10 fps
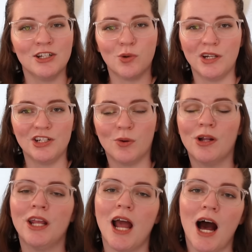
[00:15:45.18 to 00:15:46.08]
in
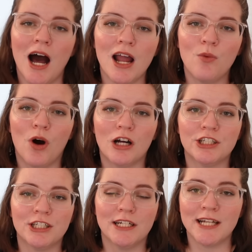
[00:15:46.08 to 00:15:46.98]
2020, I
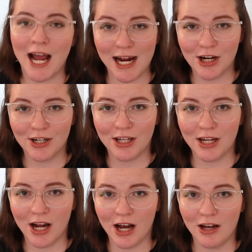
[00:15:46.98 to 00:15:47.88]
watched an
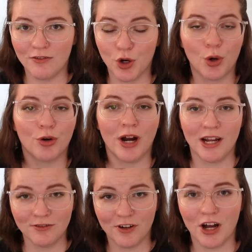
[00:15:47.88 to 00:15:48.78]
entirety of your
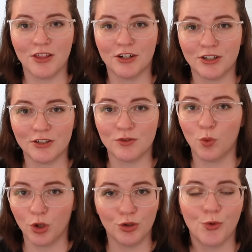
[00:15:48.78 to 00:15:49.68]
grandfather's
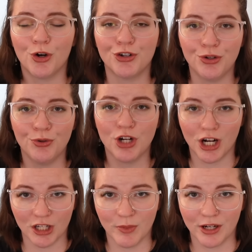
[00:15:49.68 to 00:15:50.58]
World War II
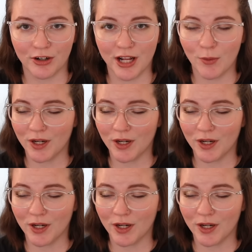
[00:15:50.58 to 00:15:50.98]
documentary.